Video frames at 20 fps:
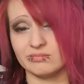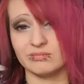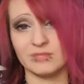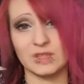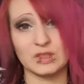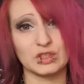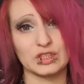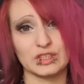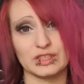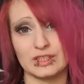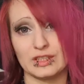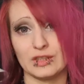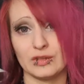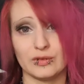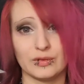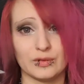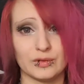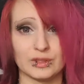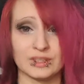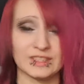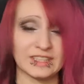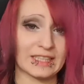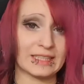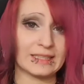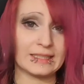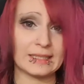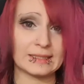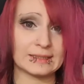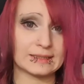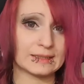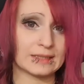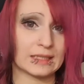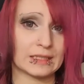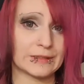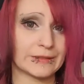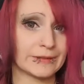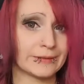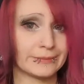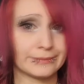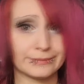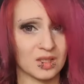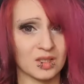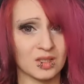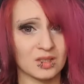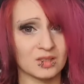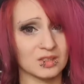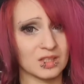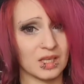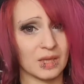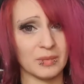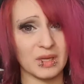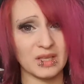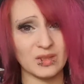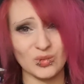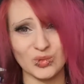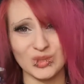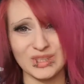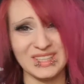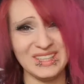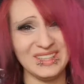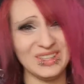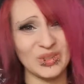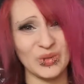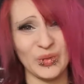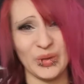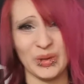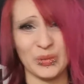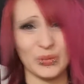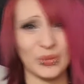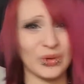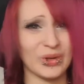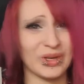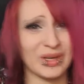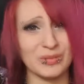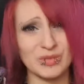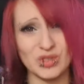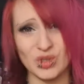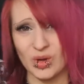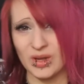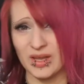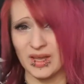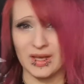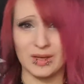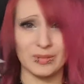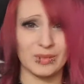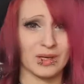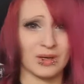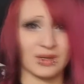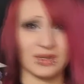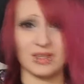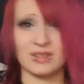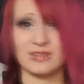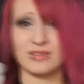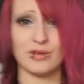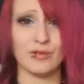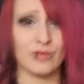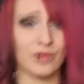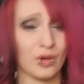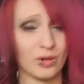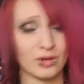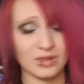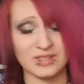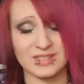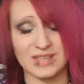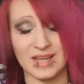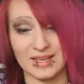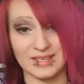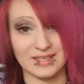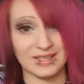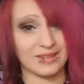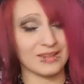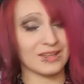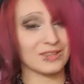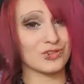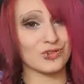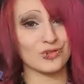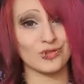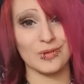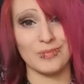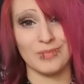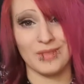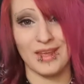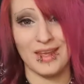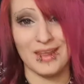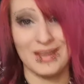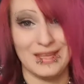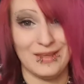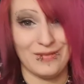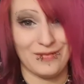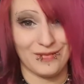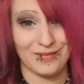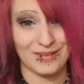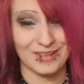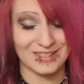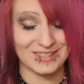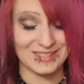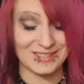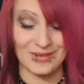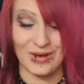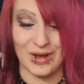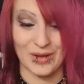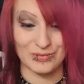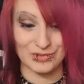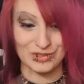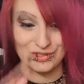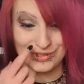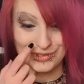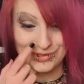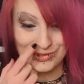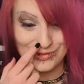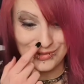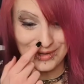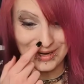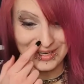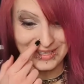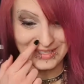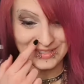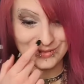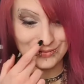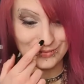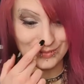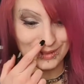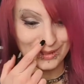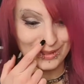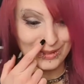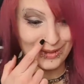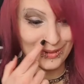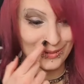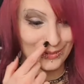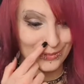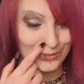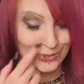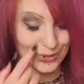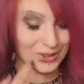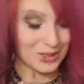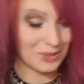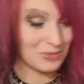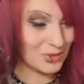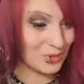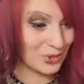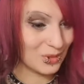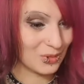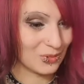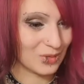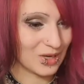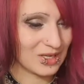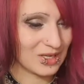Just look for secondhand stuff. So I'm not really knowing what I'm talking about. As you've noticed, I did not script anything, so I'm just trying to figure out what I'm doing right